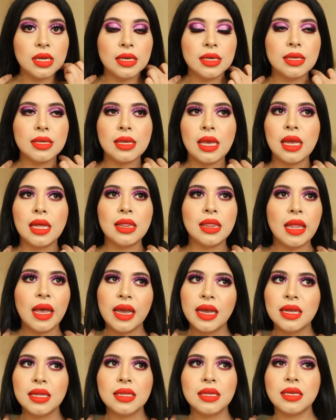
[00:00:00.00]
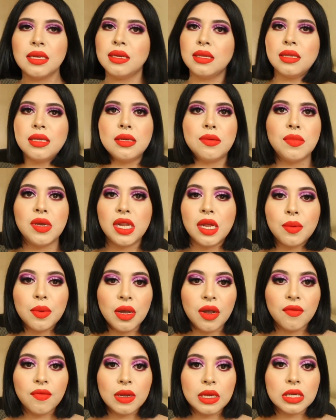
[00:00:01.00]
is a light to medium
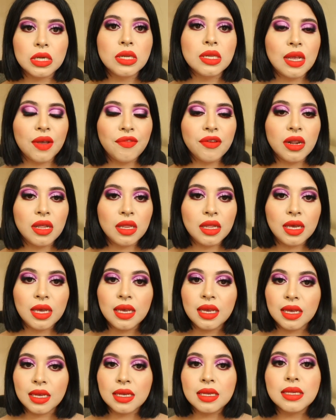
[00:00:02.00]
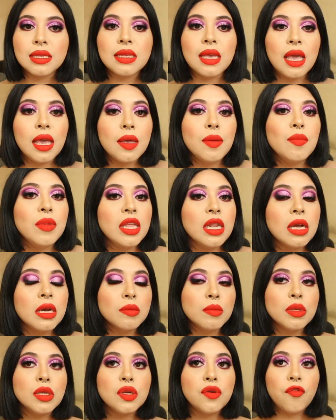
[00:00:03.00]
coverage. Definitely is a
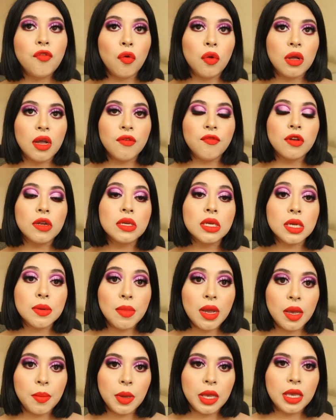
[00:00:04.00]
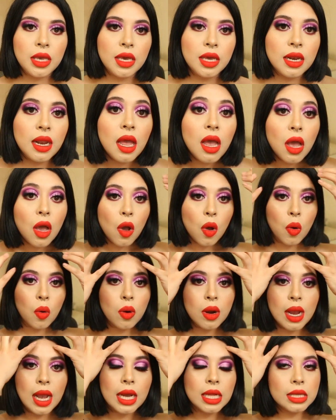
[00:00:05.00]
medium to full coverage in my opinion,
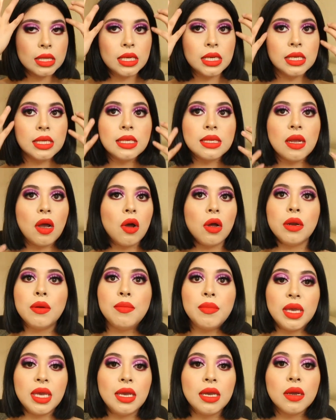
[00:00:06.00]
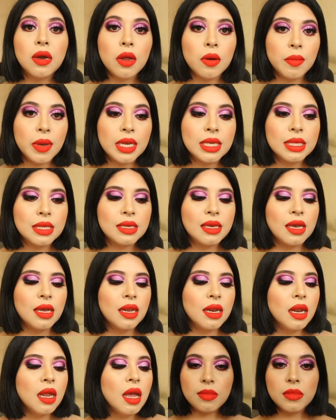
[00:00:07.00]
or at least on me, on my
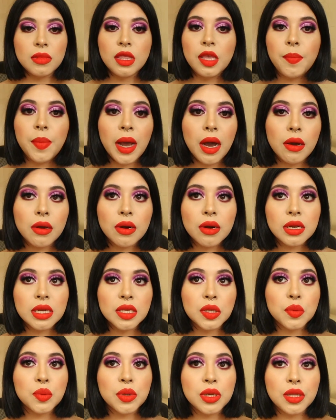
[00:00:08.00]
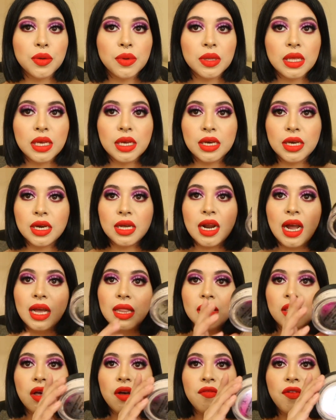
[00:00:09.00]
skin. The powder is really, really good.
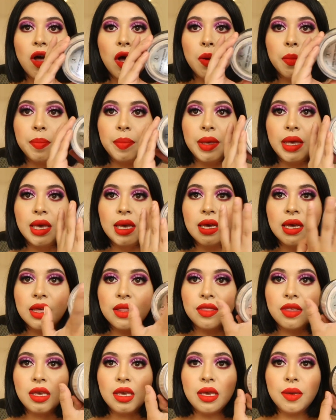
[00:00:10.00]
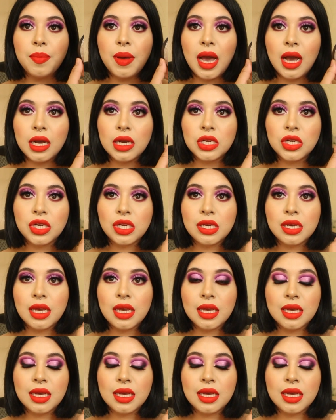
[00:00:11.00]
I love how big the packaging